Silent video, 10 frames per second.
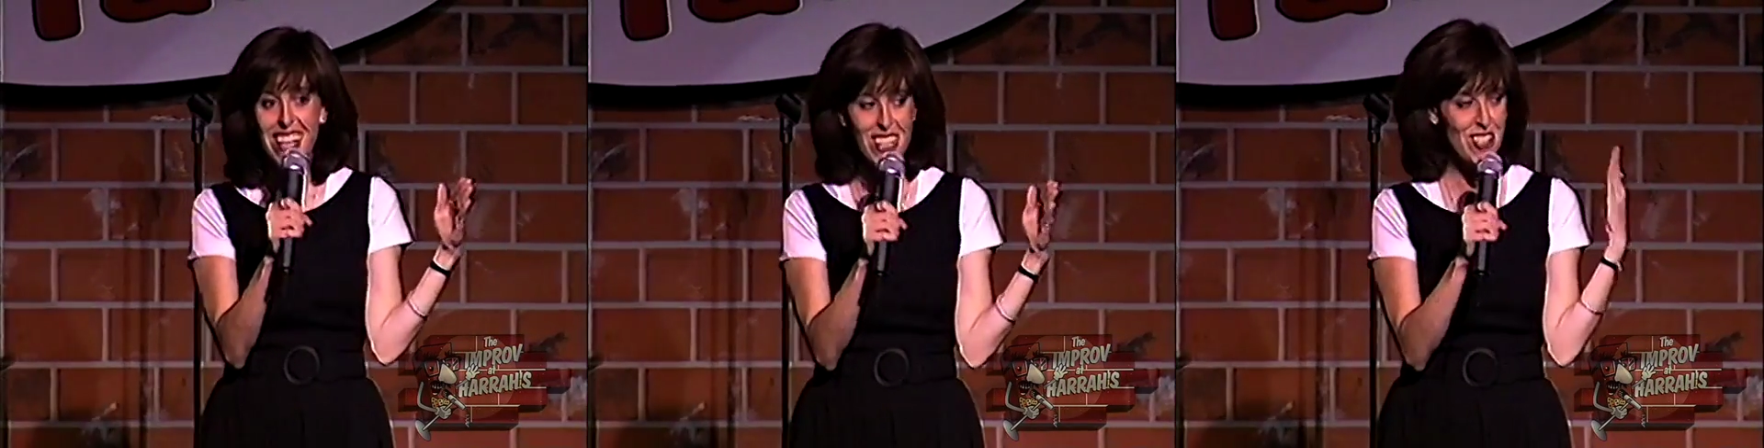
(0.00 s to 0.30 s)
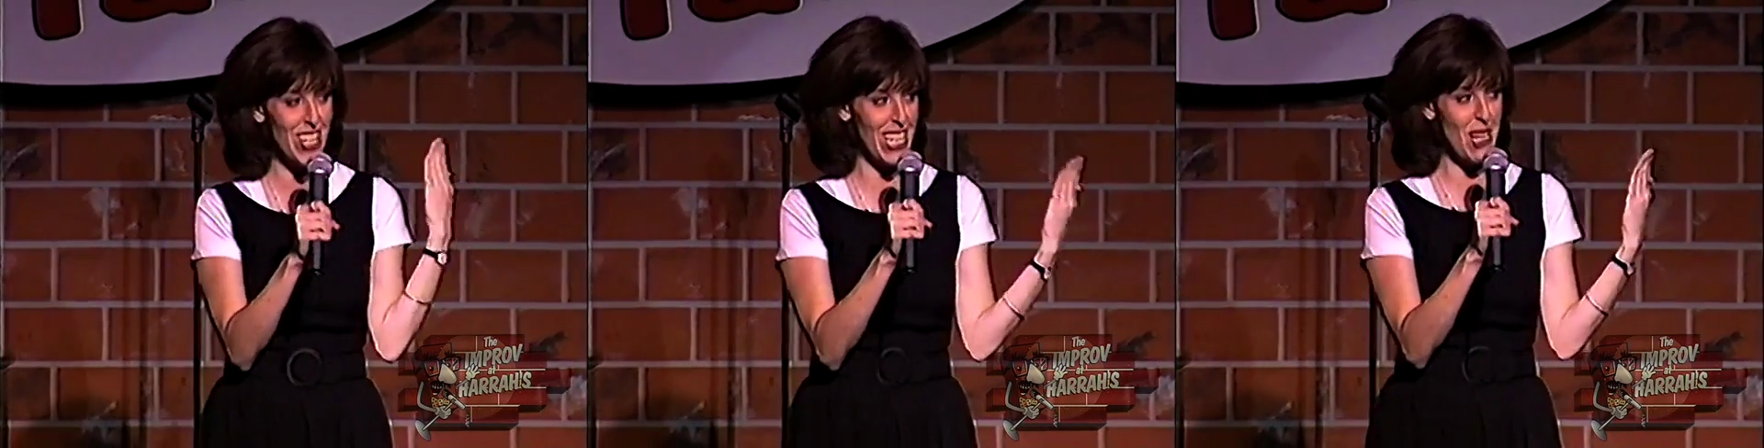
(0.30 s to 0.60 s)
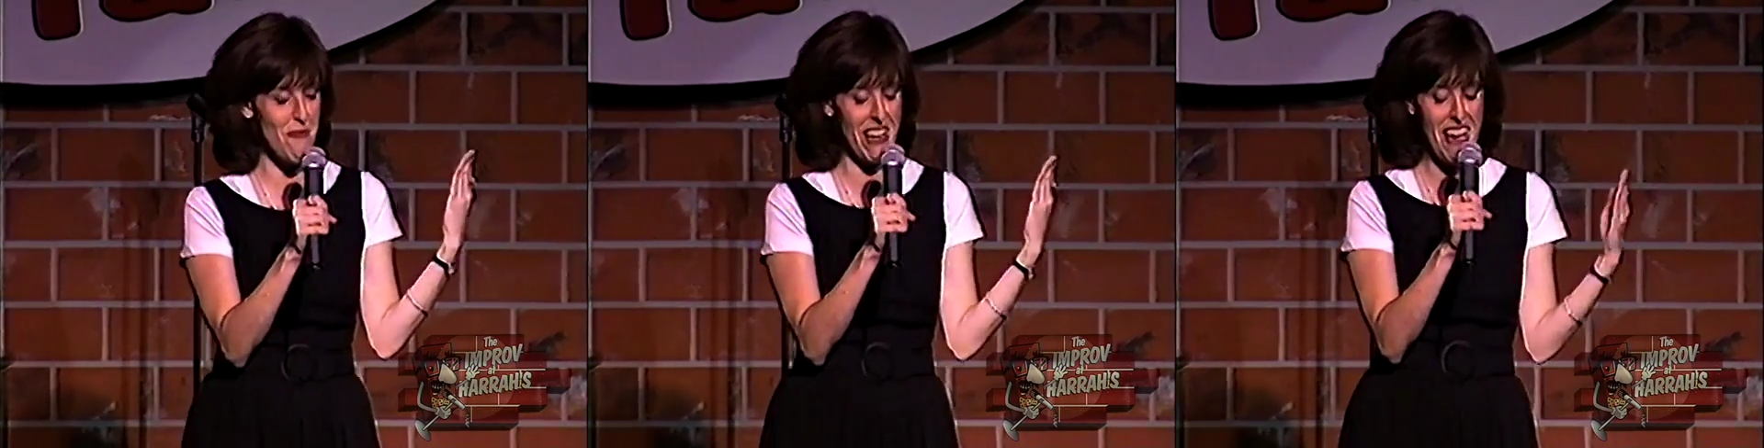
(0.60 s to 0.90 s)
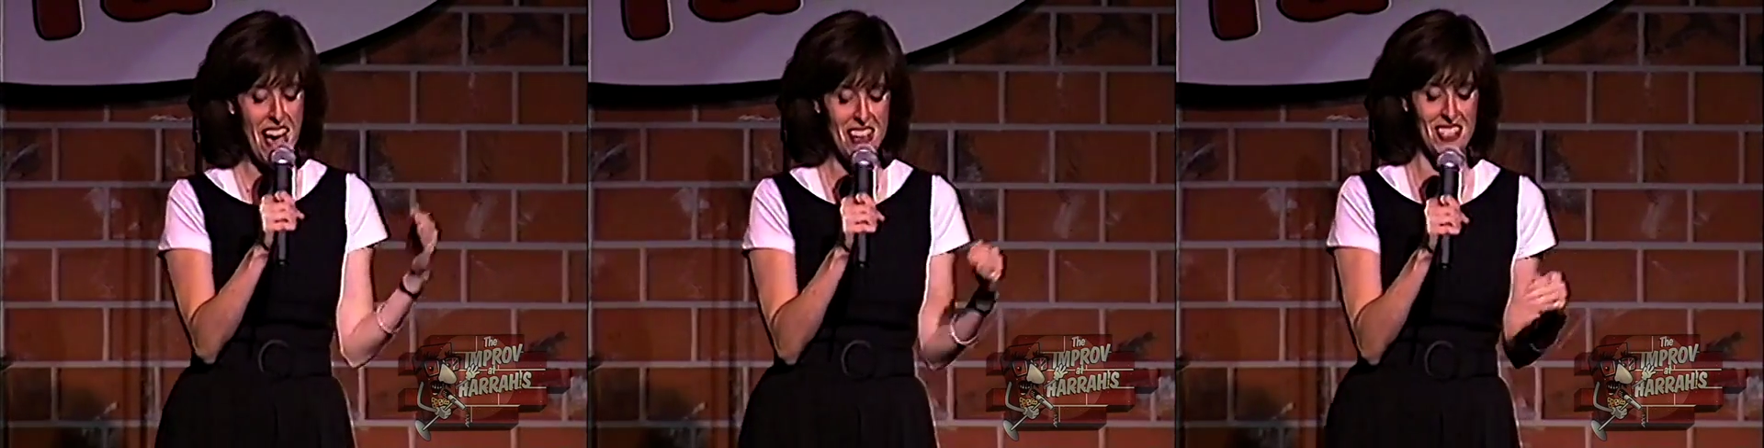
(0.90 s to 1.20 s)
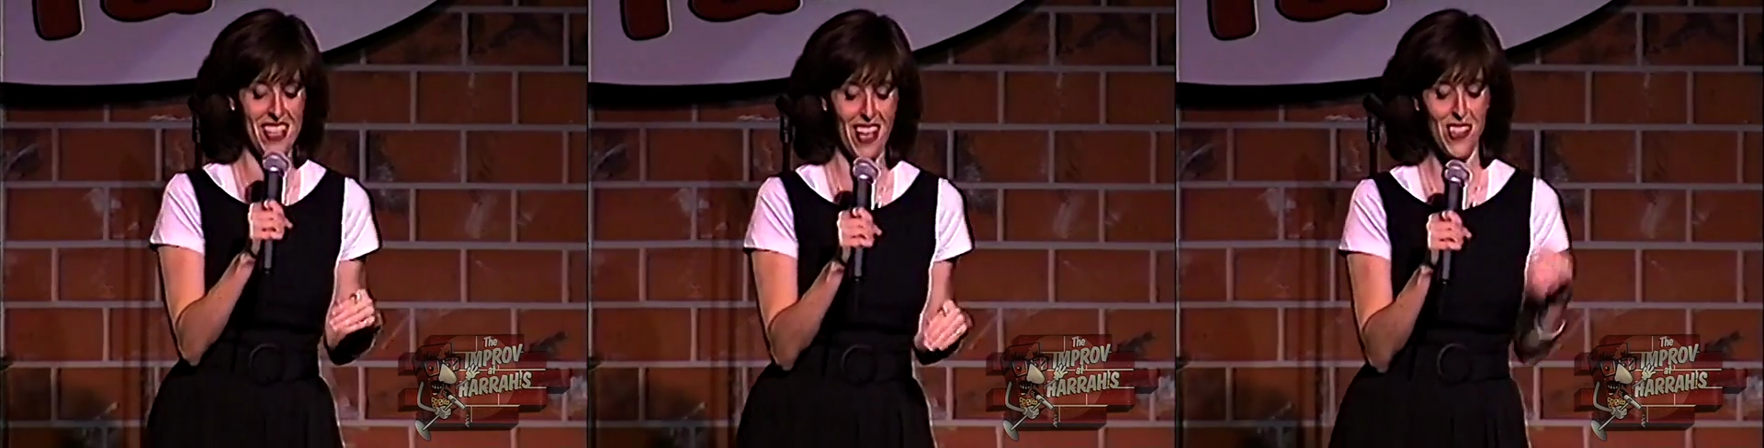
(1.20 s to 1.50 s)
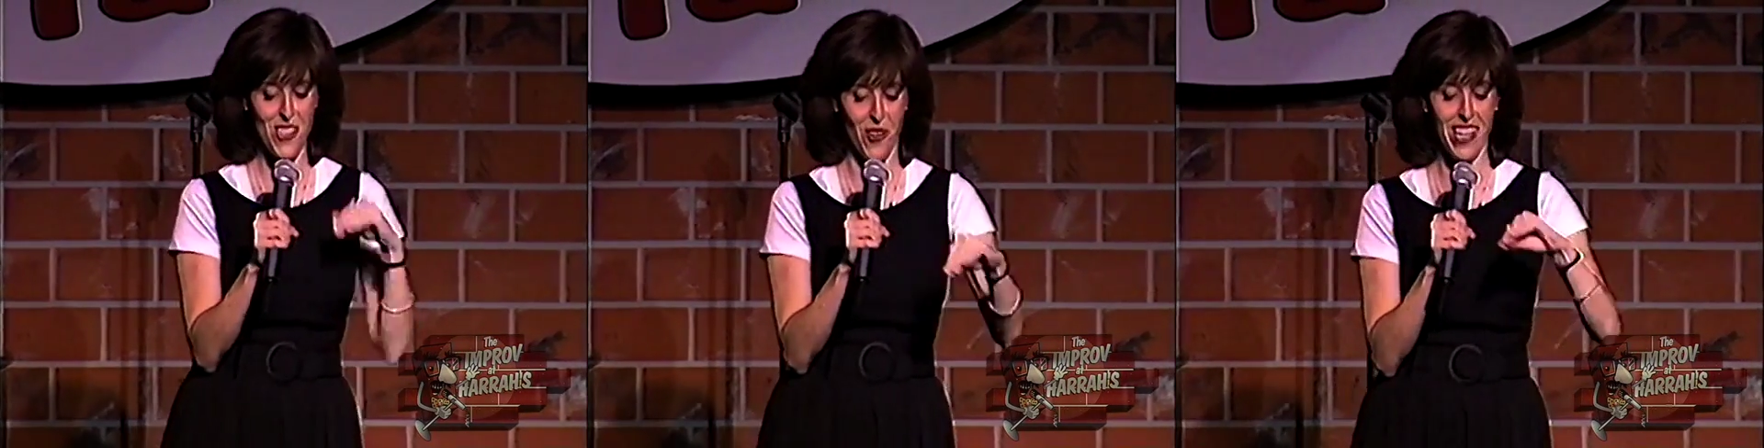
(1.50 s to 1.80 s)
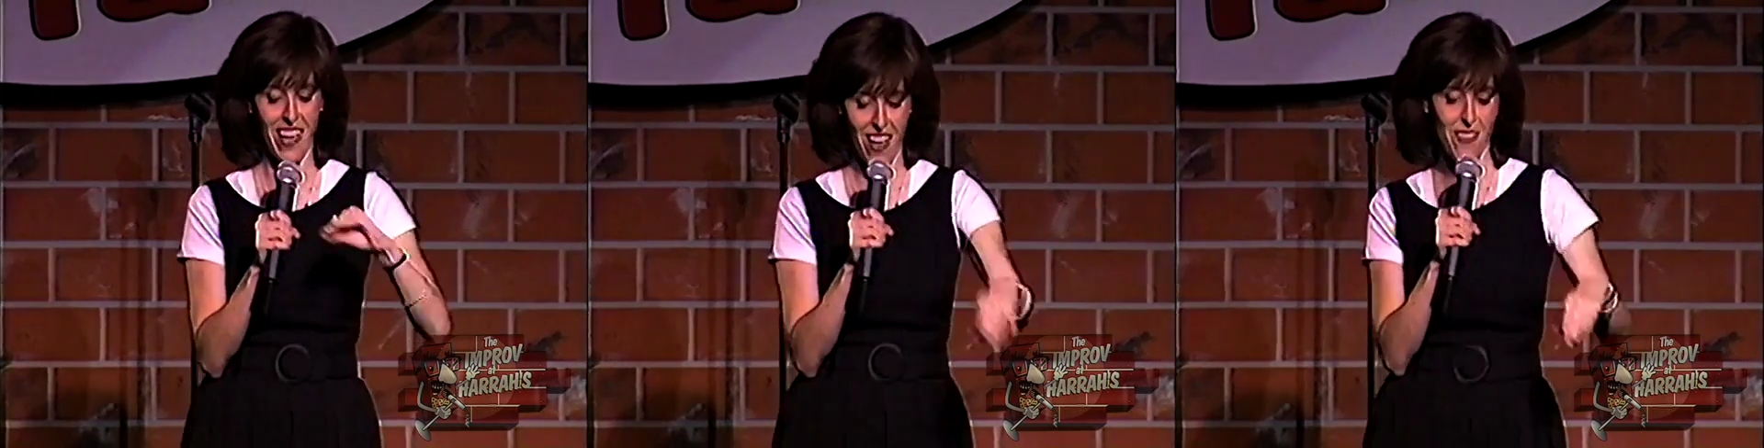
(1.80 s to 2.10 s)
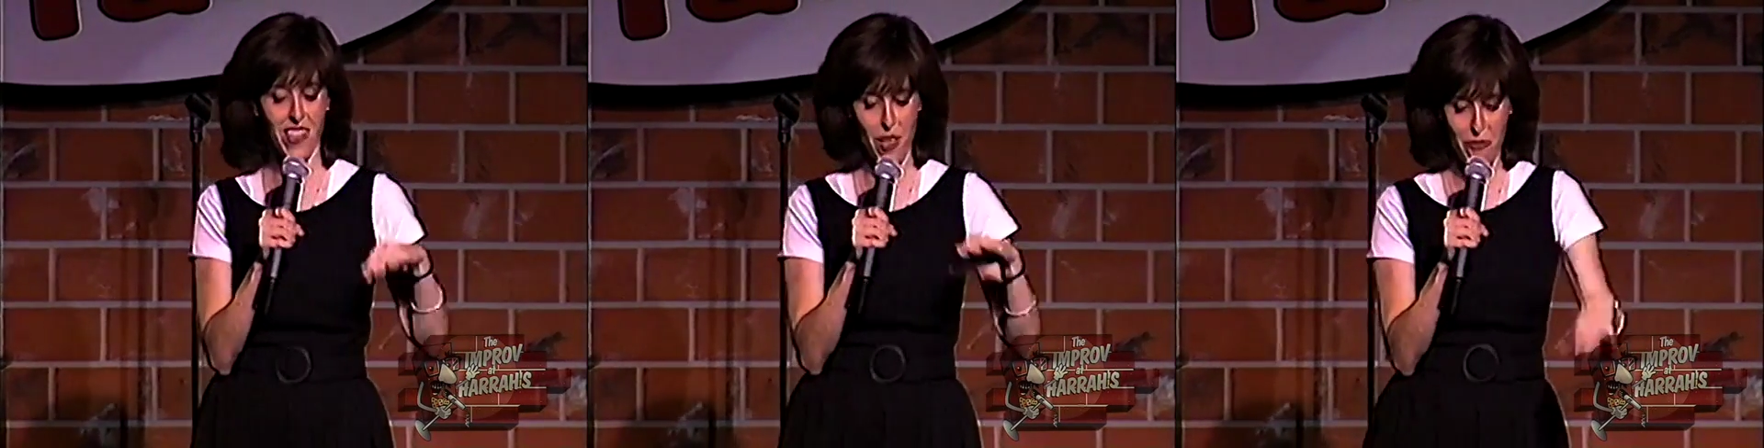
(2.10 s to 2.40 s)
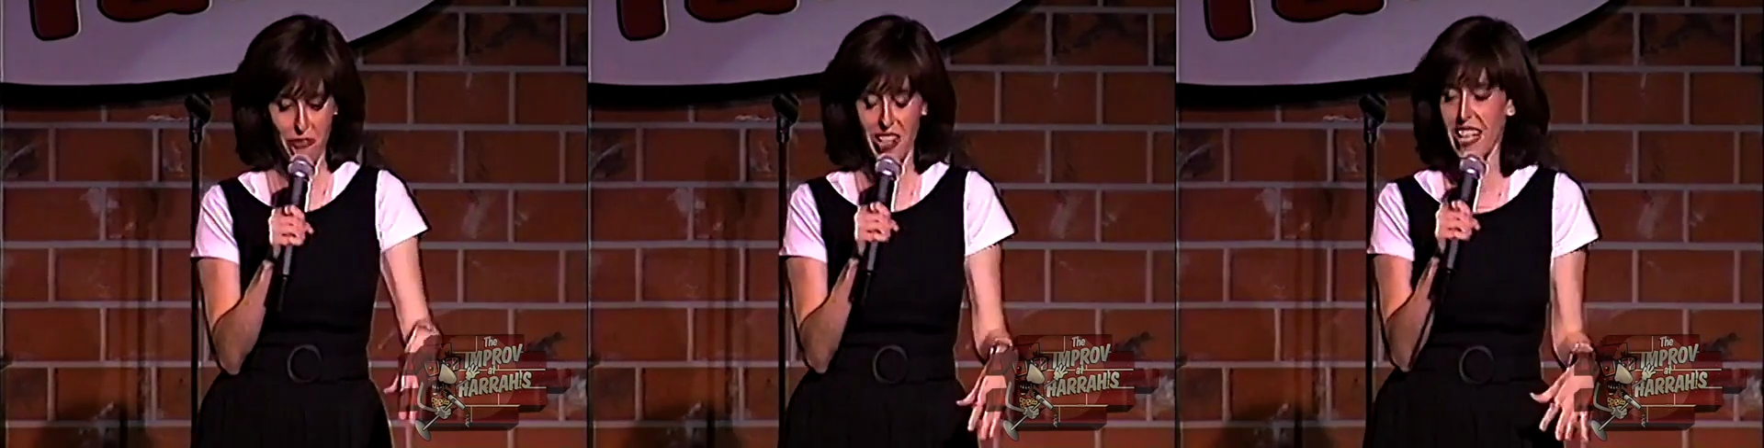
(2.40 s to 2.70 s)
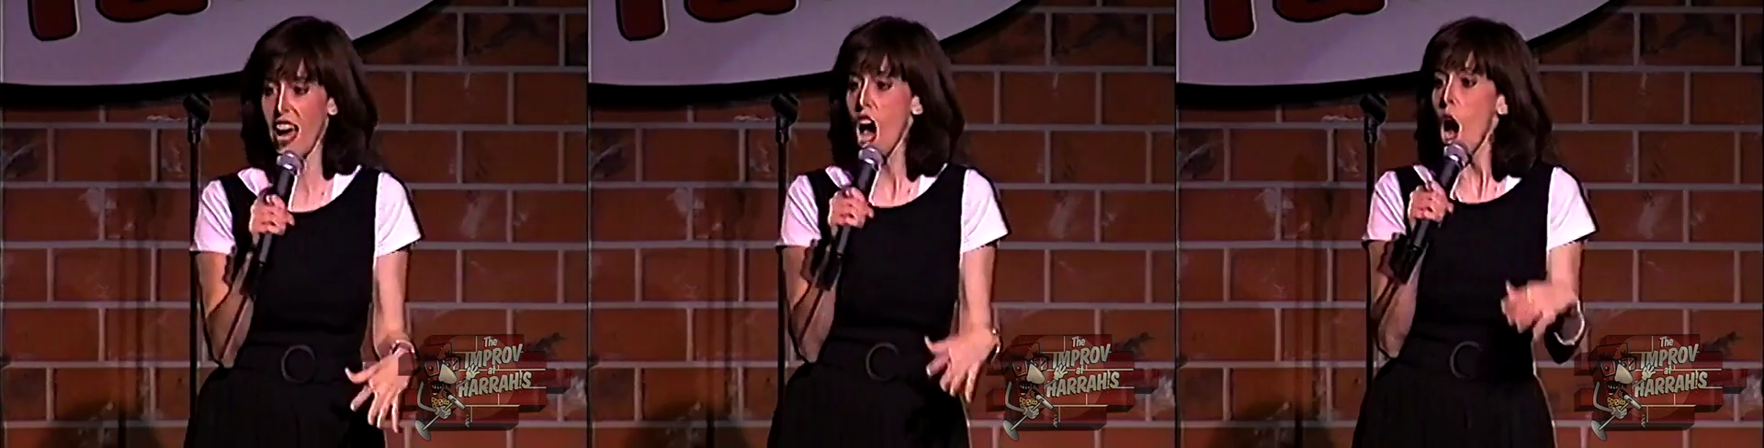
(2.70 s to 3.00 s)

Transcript: They should clip my hand together so I can't keep feeding it.